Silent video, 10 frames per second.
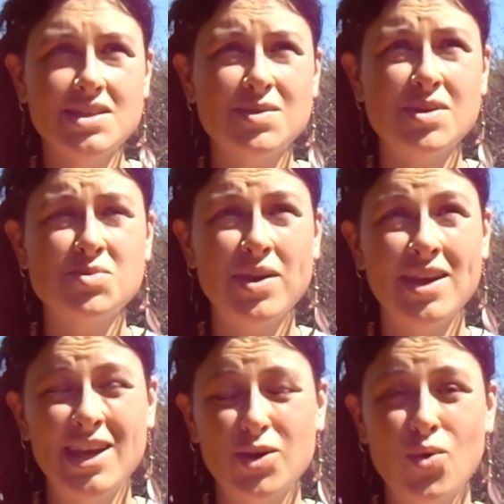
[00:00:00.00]
sometimes we
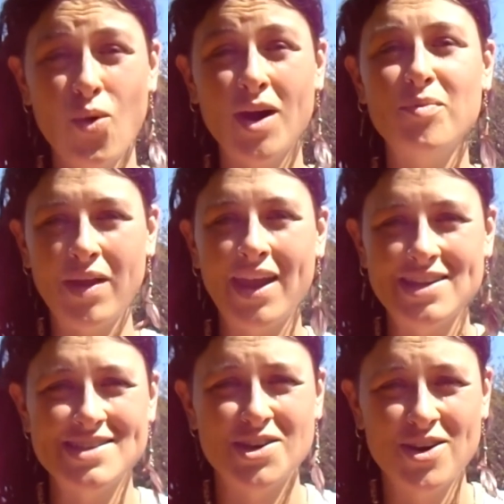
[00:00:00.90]
can get caught up being
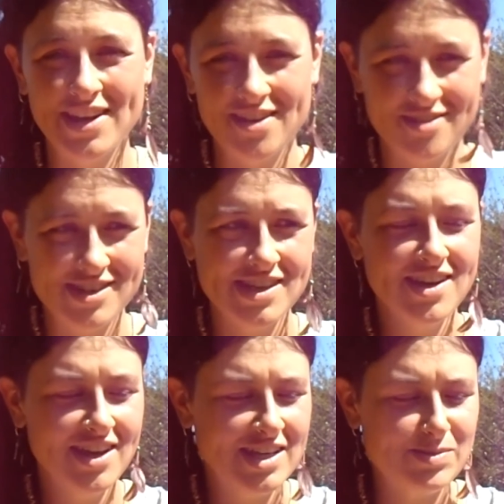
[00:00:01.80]
inside, and
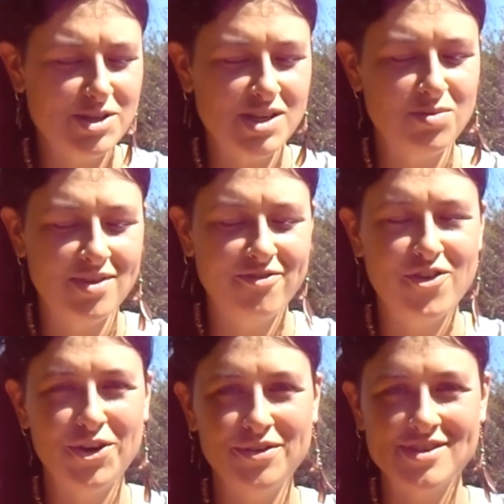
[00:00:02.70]
especially with
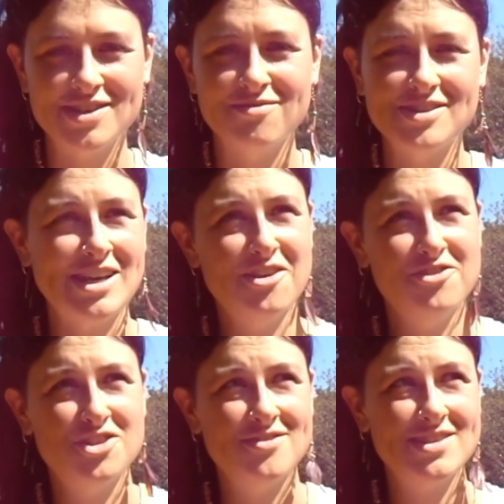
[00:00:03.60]
phones and
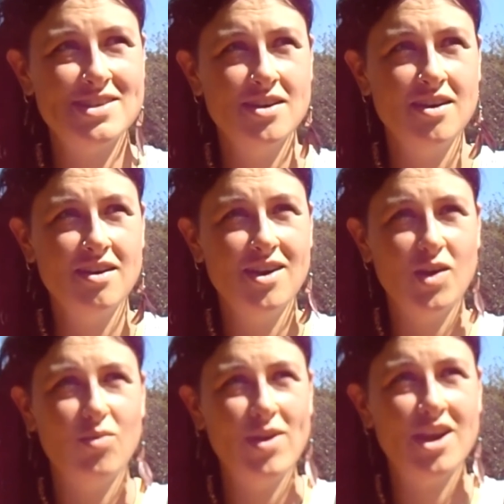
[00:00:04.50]
televisions,
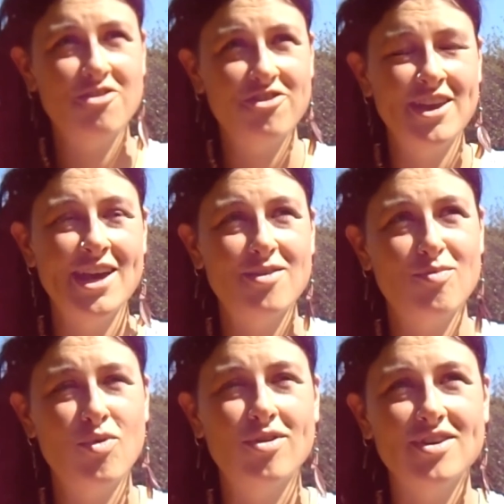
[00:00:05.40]
we can forget
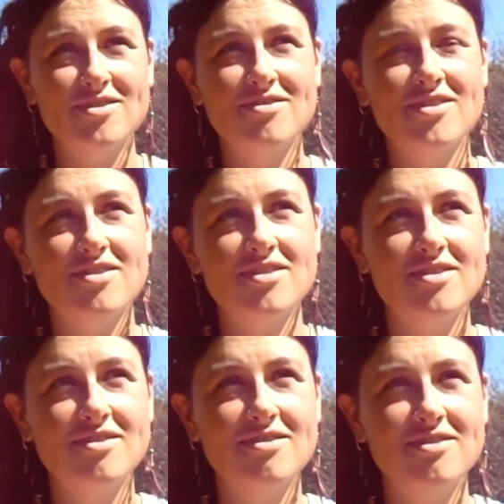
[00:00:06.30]
what
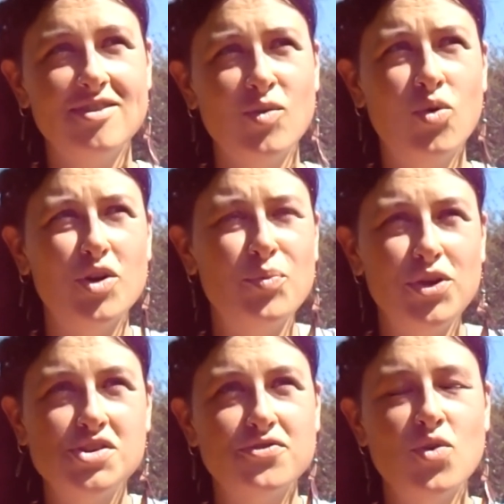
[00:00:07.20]
a
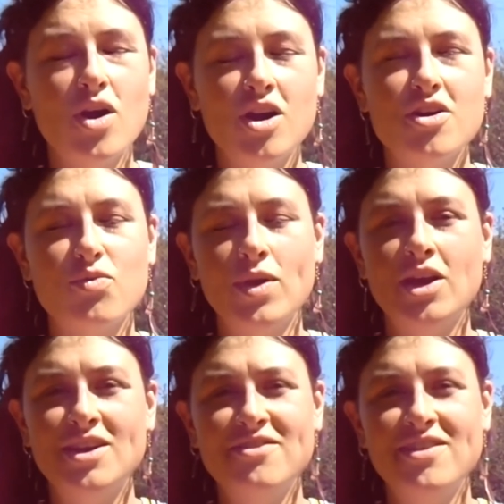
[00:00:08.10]
beautiful earth we
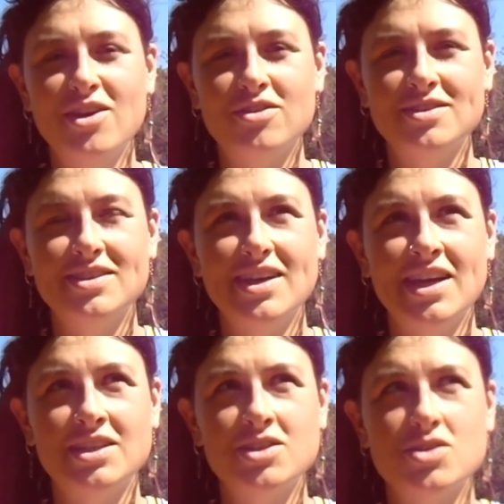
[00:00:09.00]
are living on,
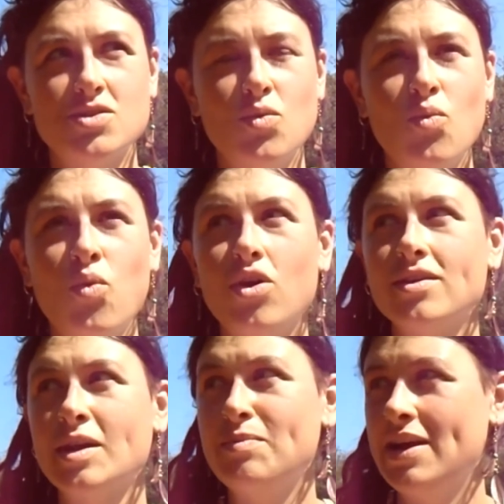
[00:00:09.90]
and what
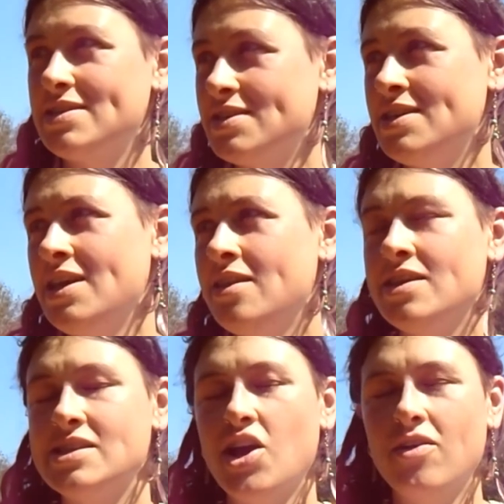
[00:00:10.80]
capacity
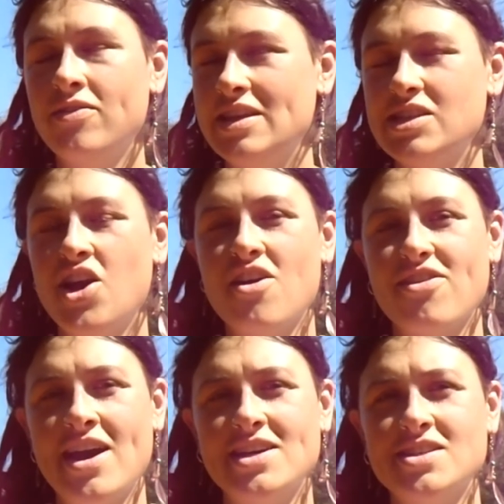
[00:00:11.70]
this earth
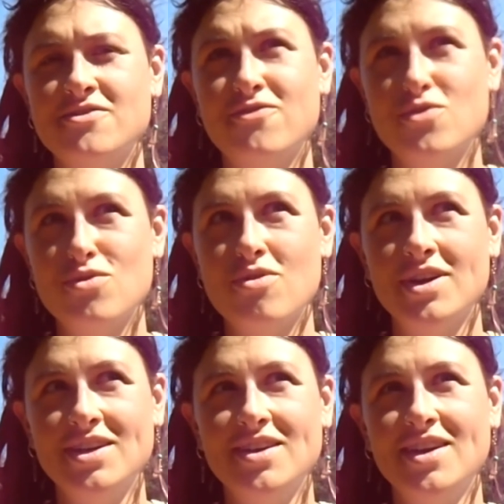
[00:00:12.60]
has for
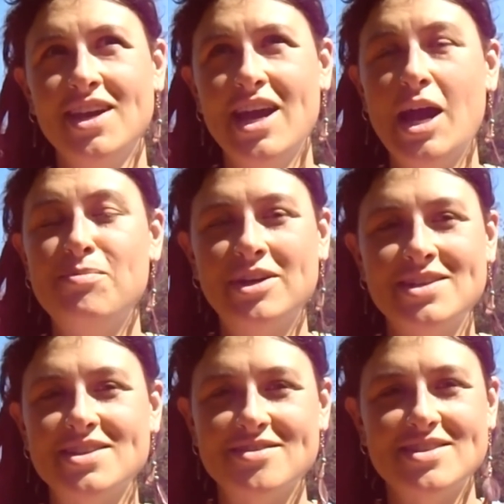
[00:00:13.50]

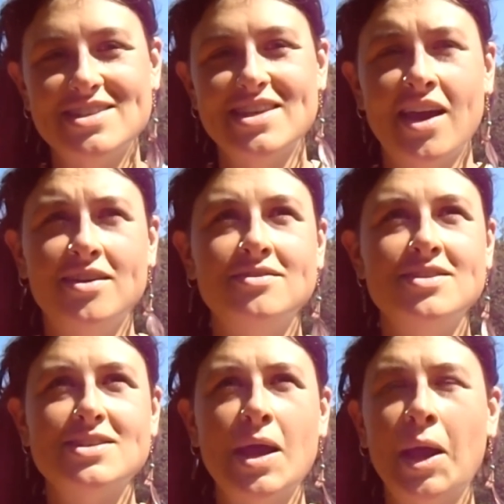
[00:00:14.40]
abundance and